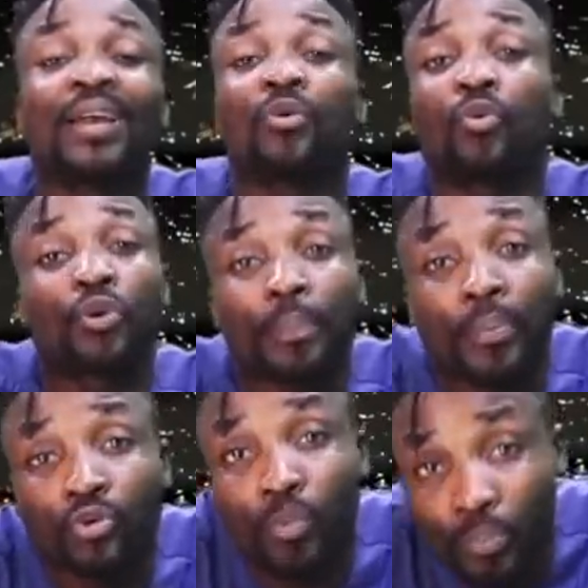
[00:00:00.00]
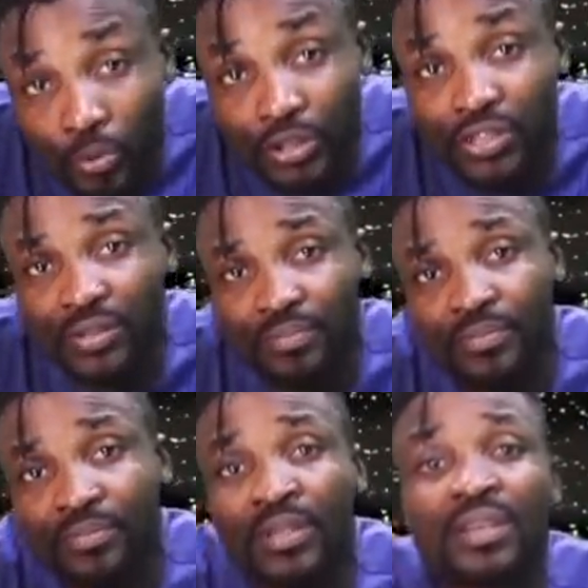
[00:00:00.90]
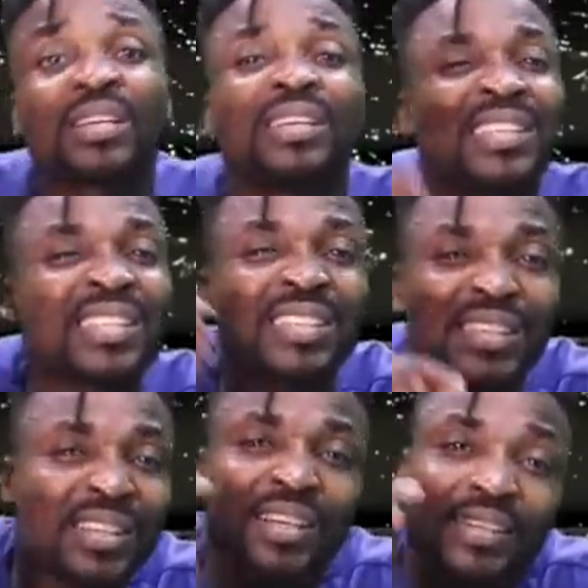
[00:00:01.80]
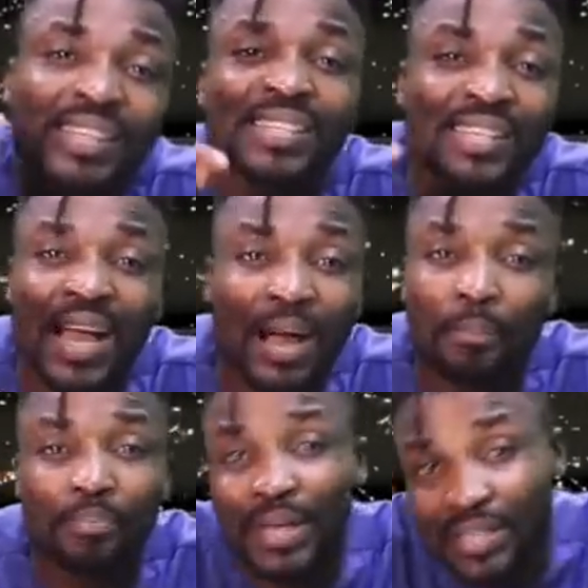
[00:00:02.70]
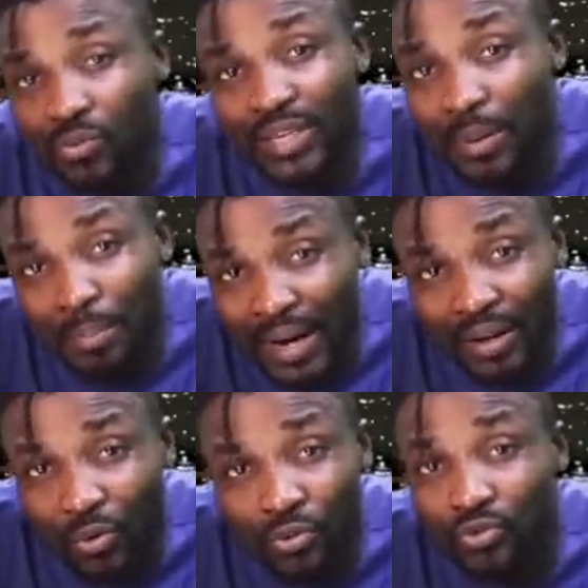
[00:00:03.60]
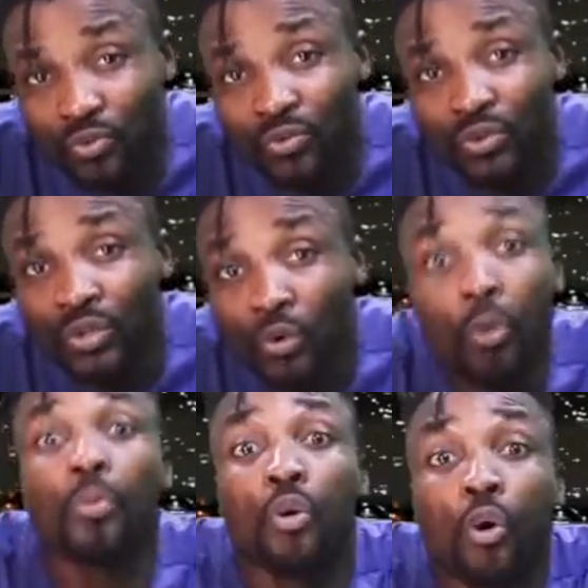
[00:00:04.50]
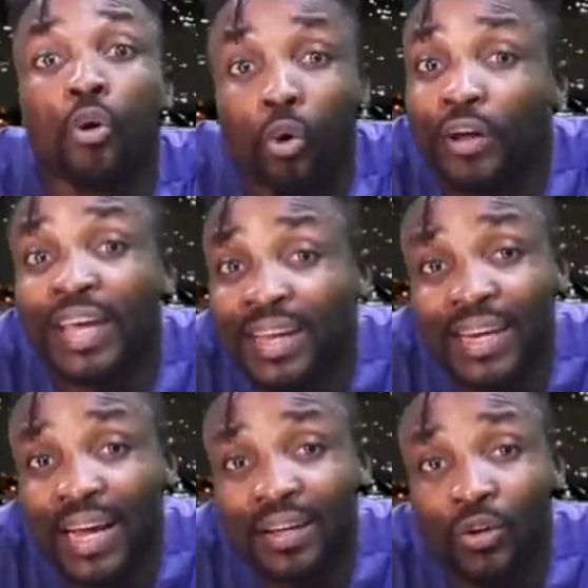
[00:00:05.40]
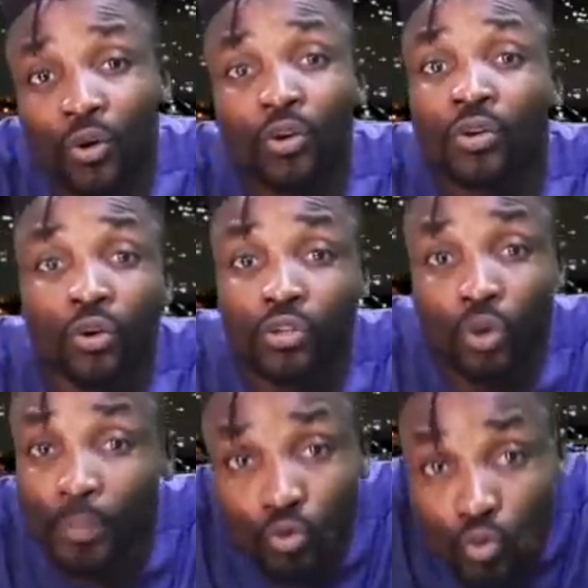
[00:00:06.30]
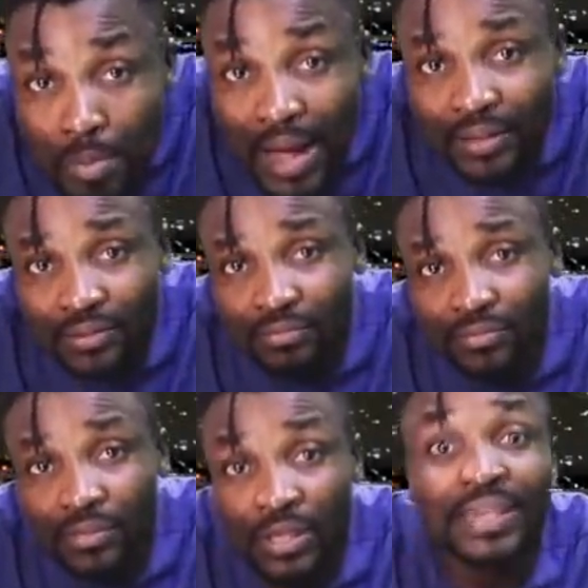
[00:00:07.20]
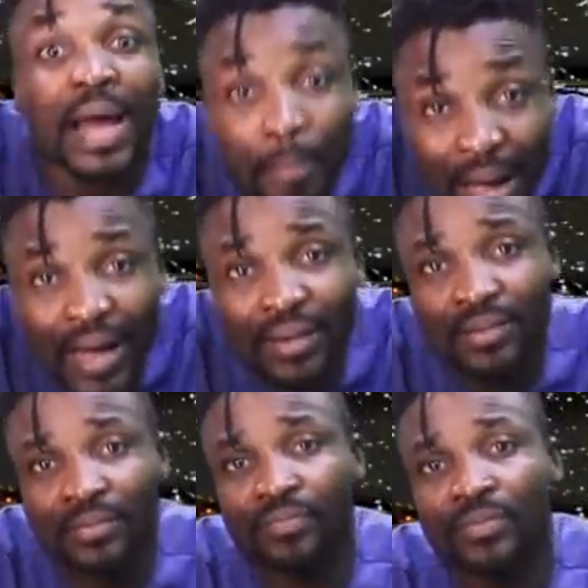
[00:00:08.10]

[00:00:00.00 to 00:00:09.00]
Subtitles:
now they go report to police. See, this is your person with the marriage council. Not be woman. Now man,